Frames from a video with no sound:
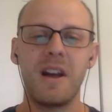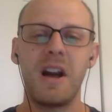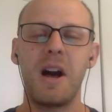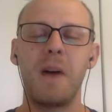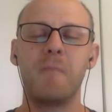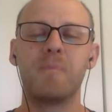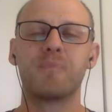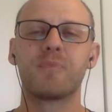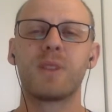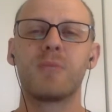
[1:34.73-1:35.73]
But
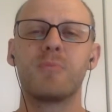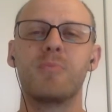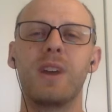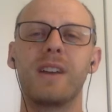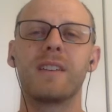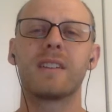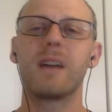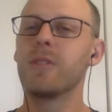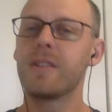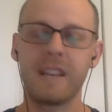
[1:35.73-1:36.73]
a
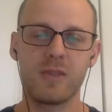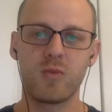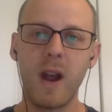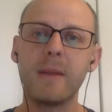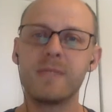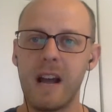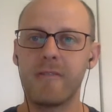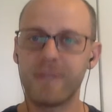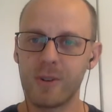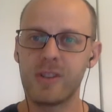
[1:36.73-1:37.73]
couple of things. Write them down.
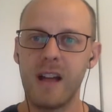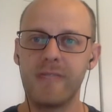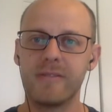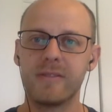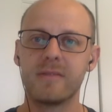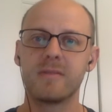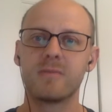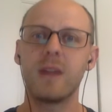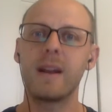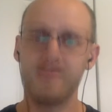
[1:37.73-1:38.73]
First off,
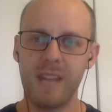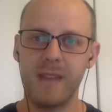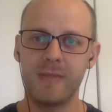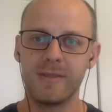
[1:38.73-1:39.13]
write them down.